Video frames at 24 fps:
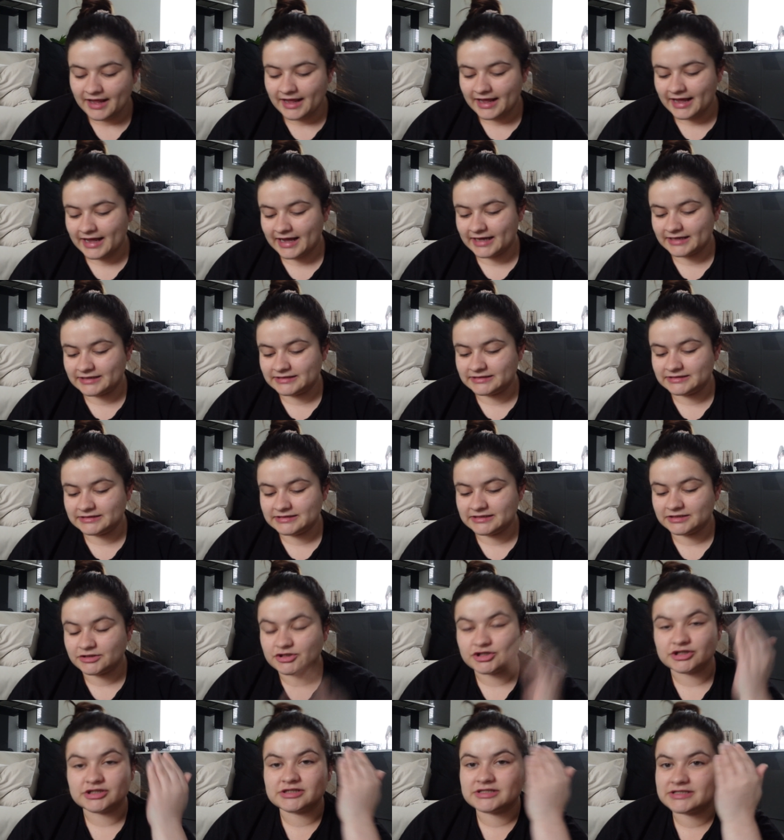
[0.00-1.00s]
and
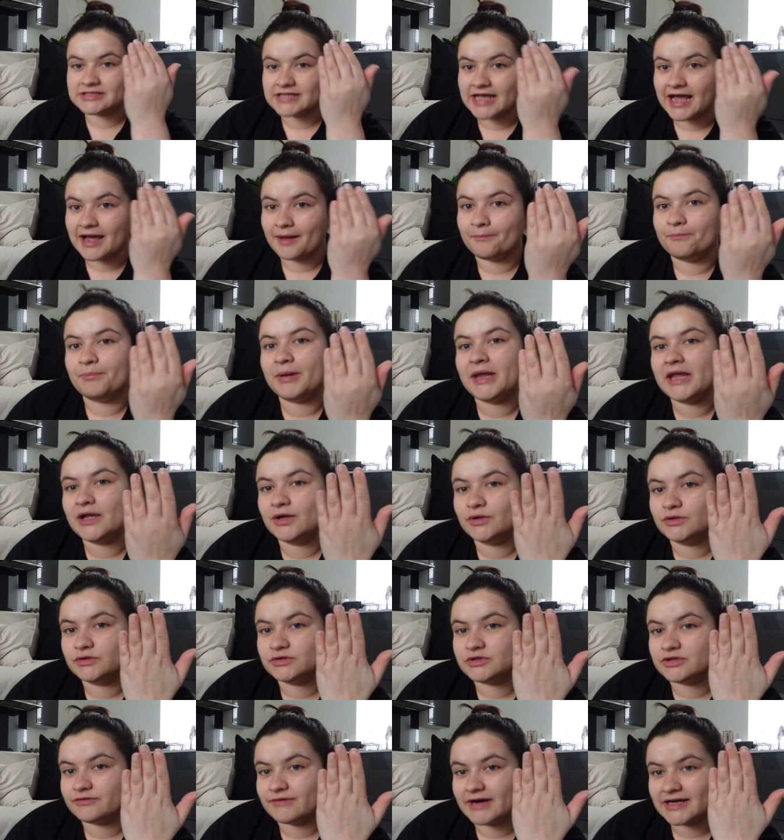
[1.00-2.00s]
just sat and
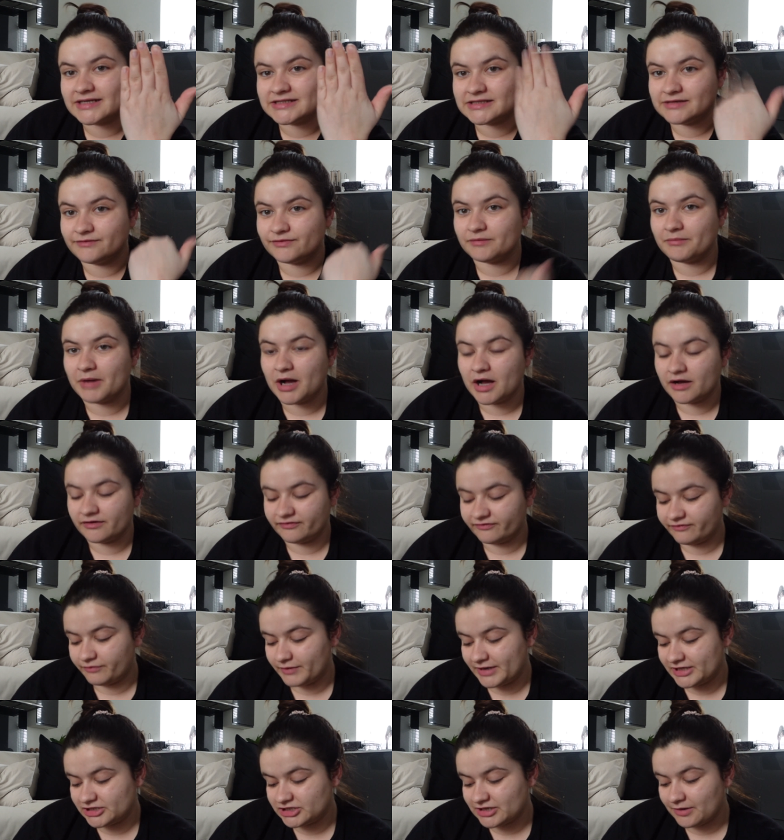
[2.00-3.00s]
peeled the rest of them off
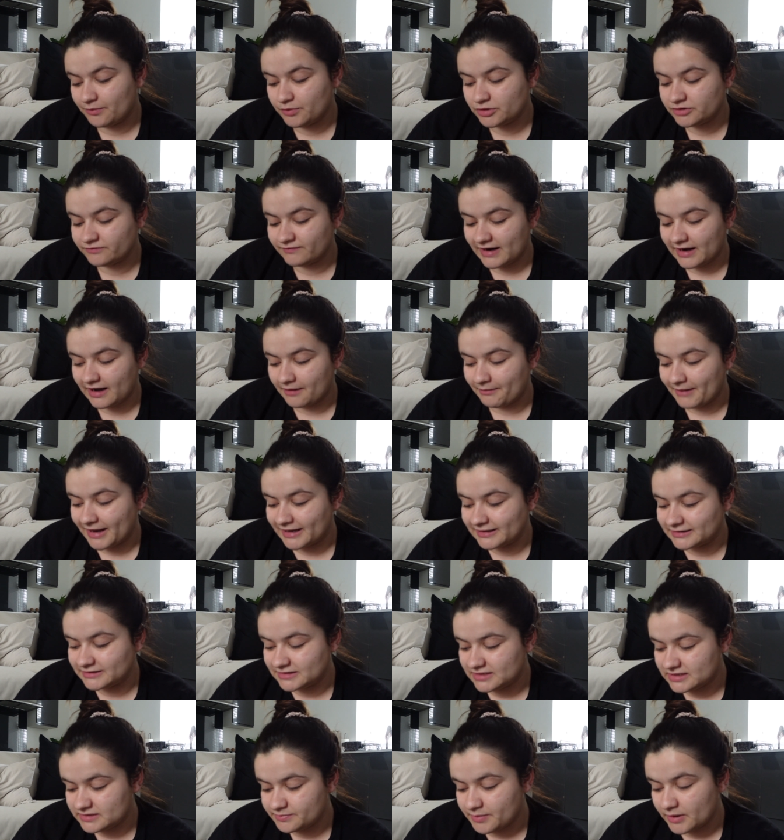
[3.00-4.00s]
which I wouldn't recommend
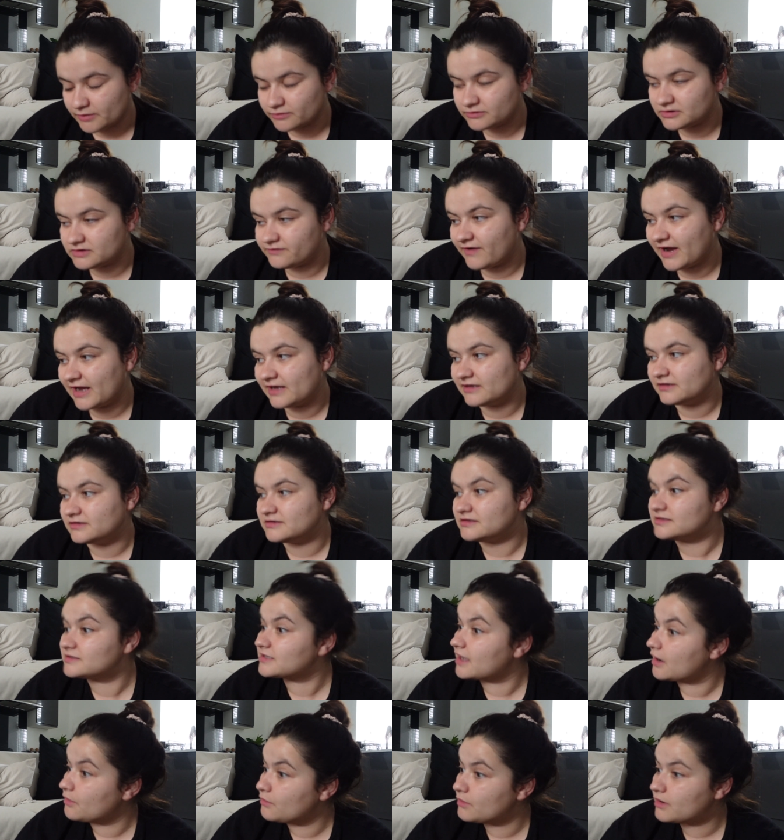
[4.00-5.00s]
Just post supposed to file and
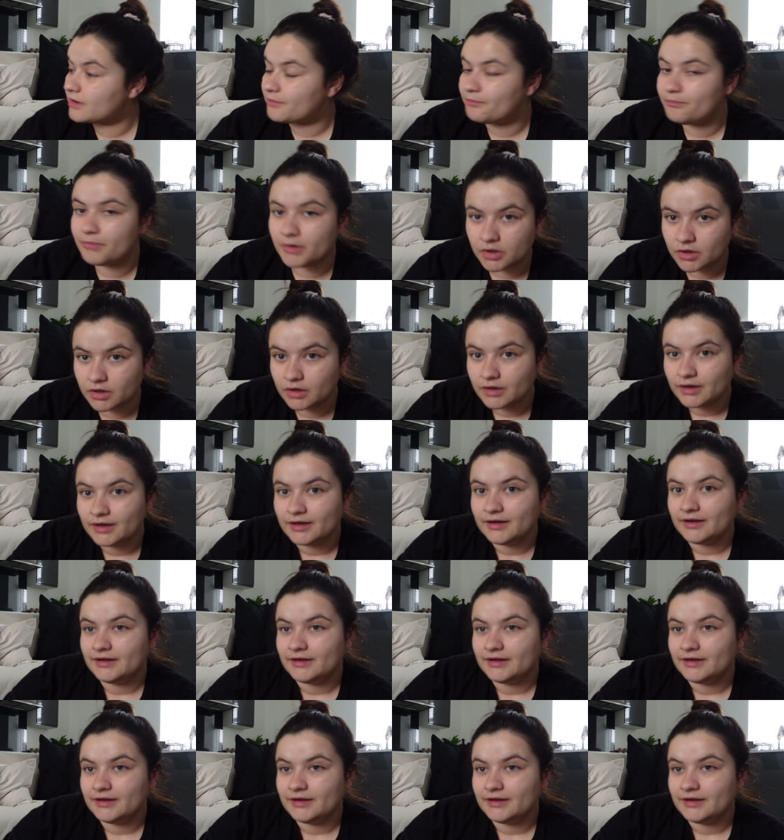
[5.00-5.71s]
soak but